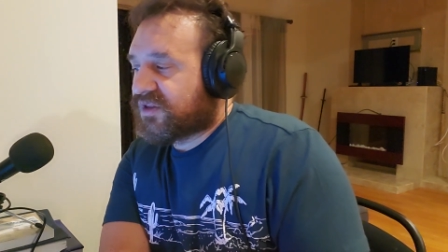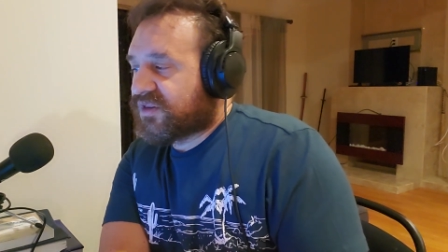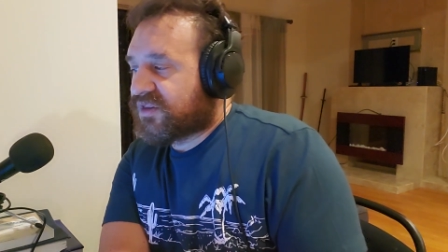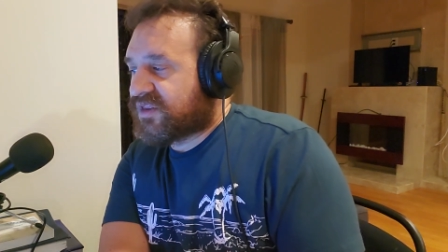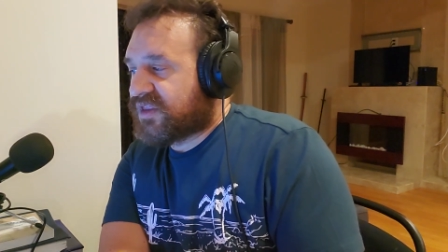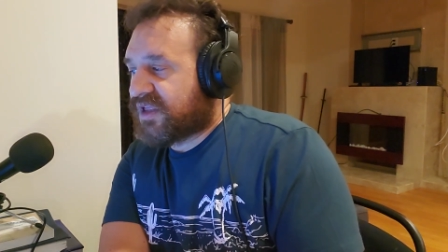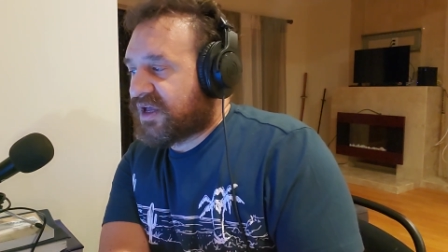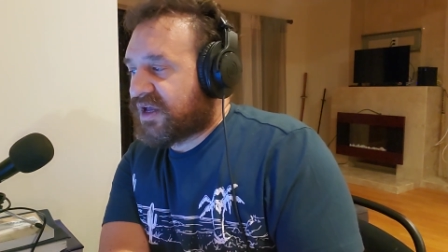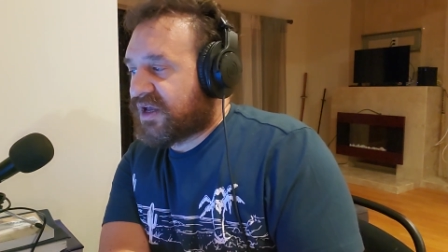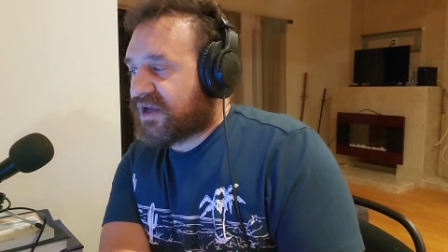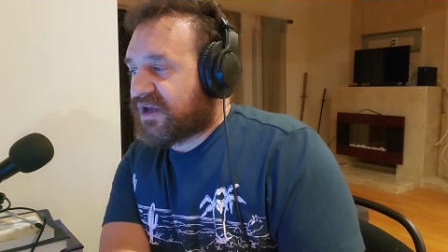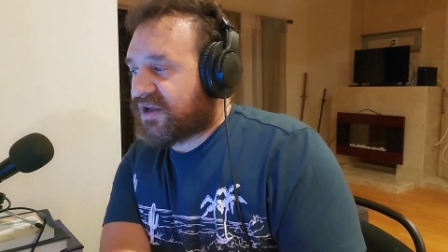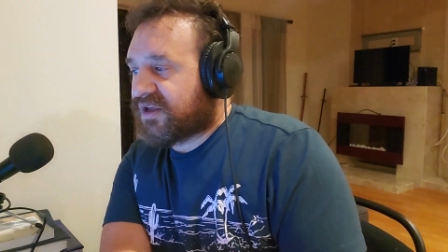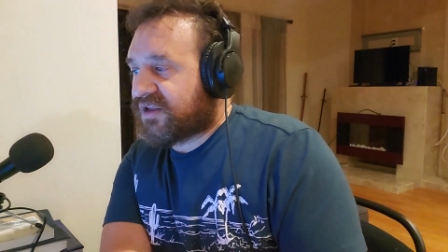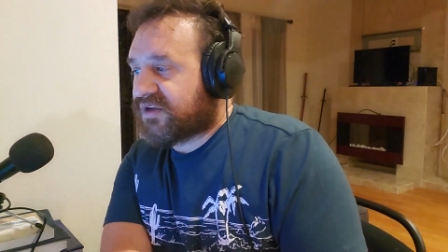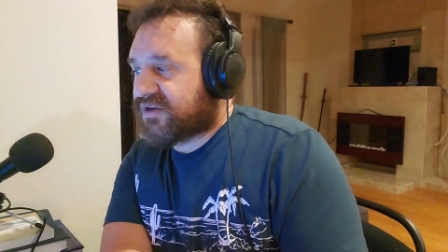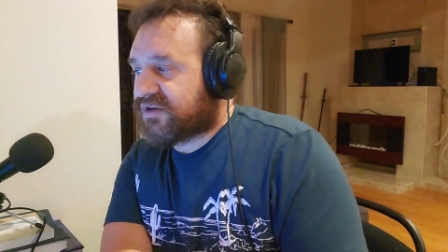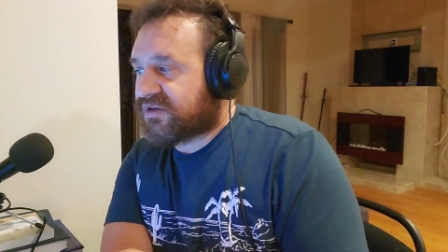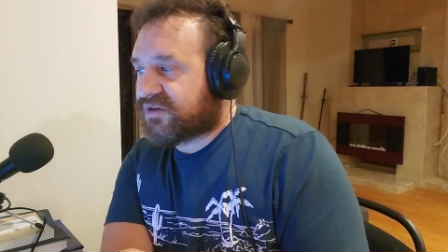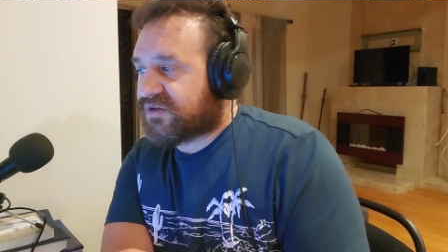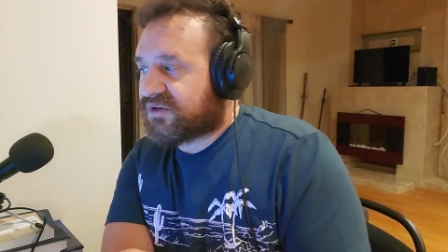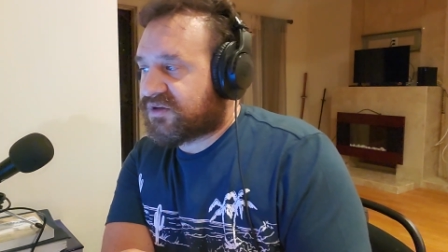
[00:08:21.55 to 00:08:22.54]
that
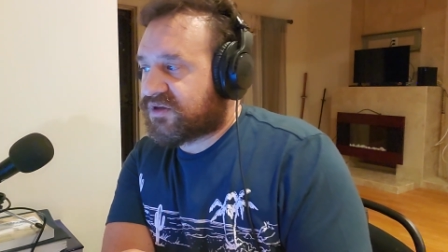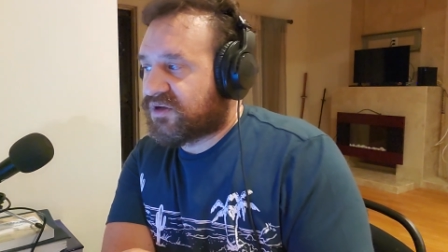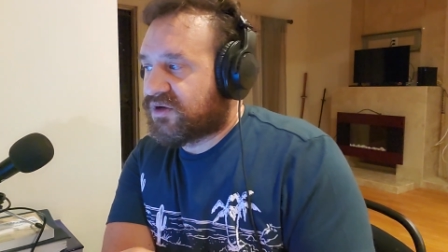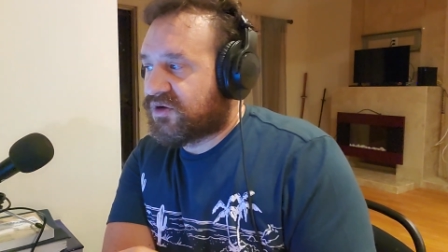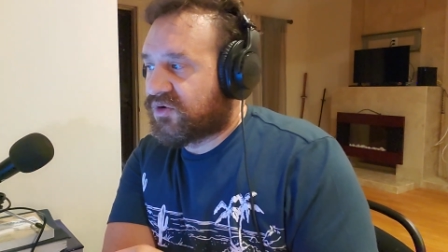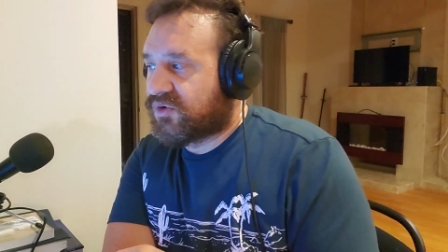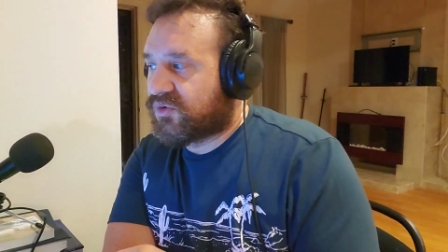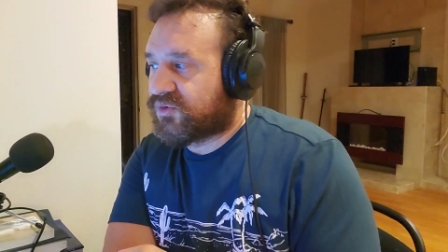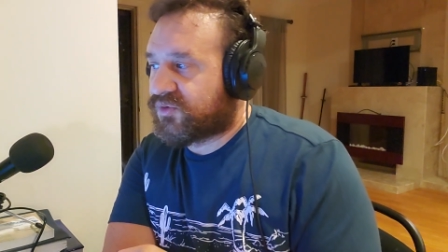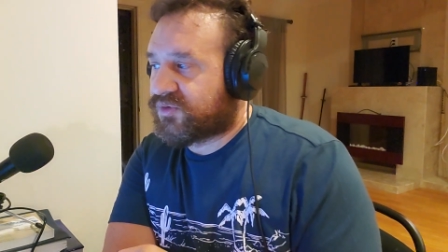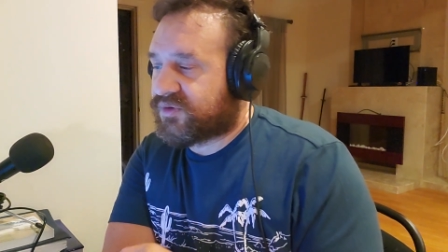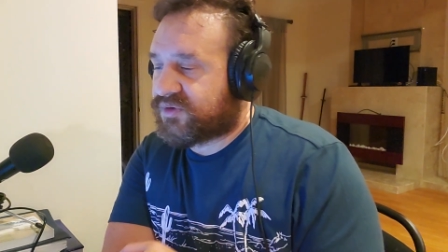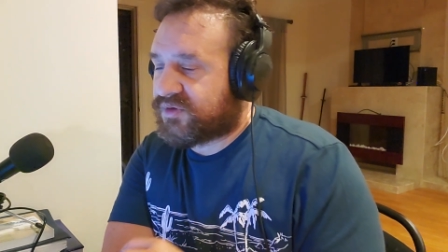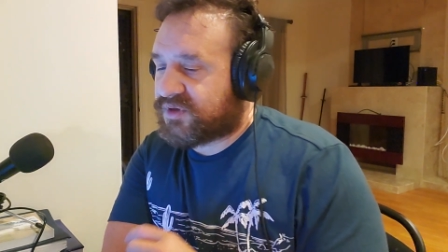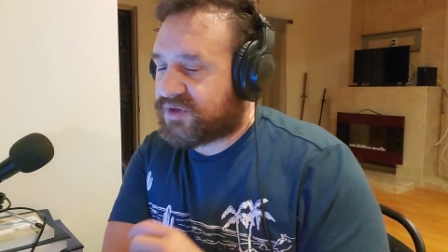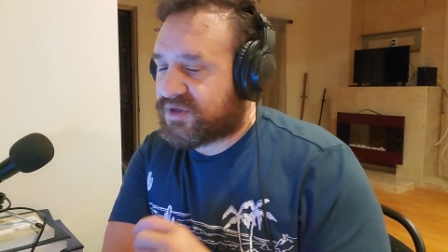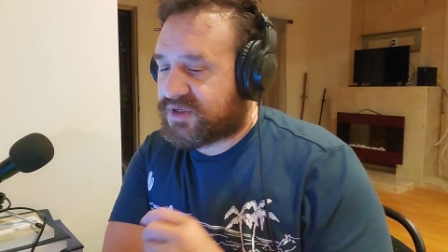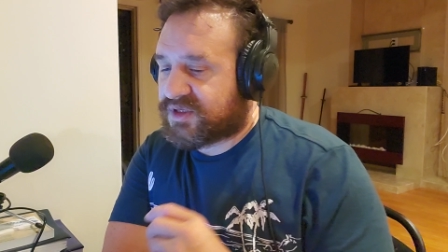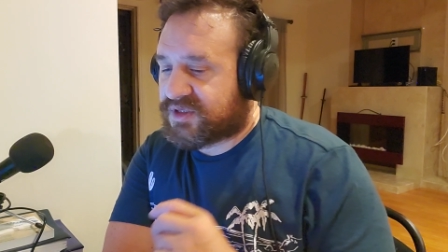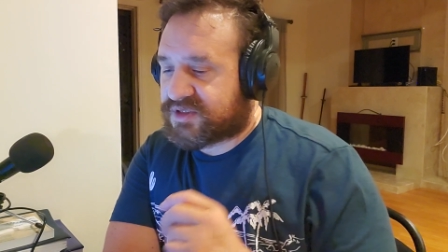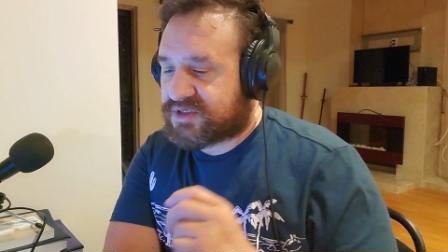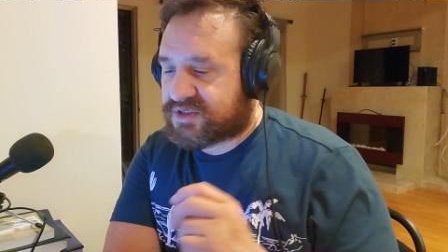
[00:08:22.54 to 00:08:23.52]

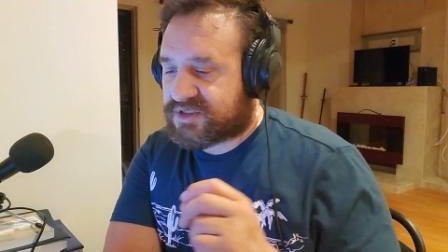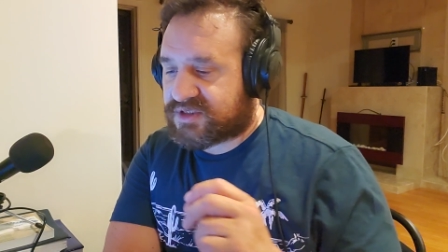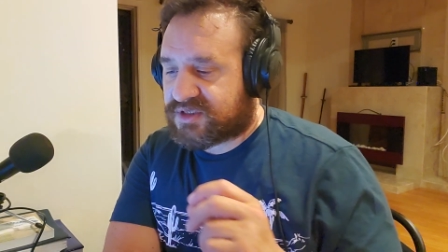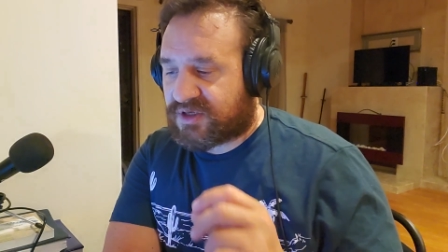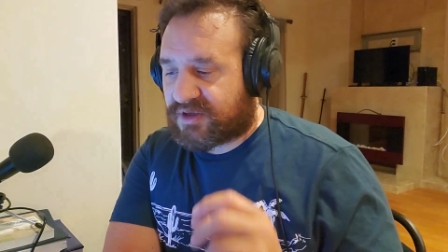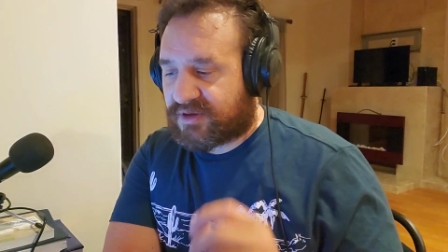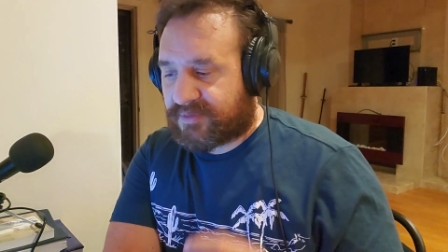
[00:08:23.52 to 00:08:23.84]
it's